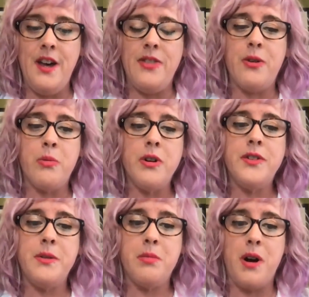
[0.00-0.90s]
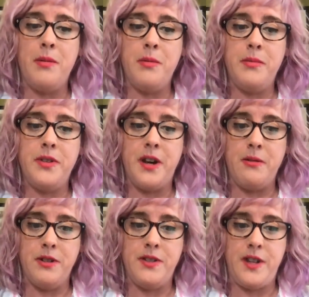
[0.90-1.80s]
There were some problems, I
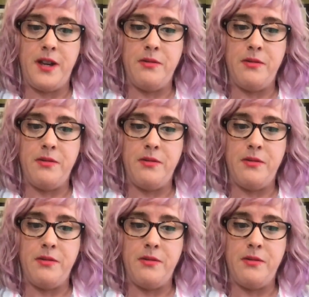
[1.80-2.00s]
will say,